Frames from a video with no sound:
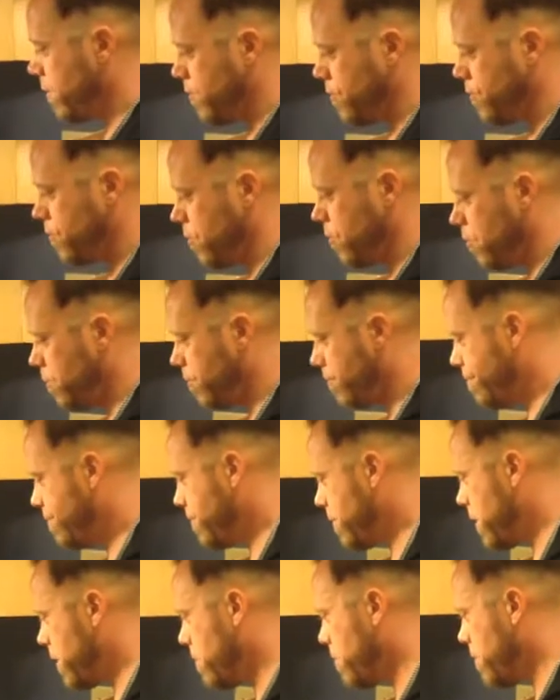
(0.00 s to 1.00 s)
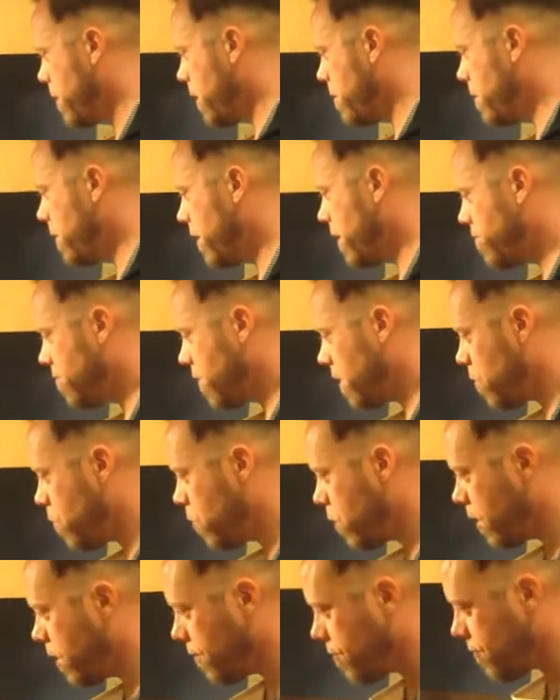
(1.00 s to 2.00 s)
YouTube. I imagine they
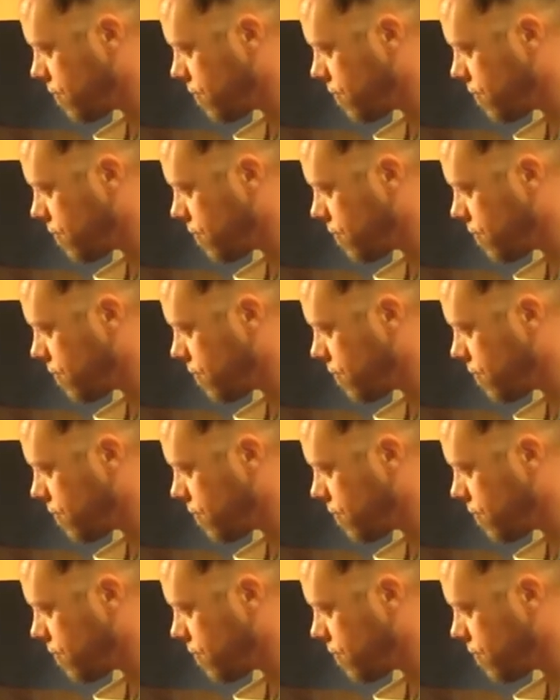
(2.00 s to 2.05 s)
will at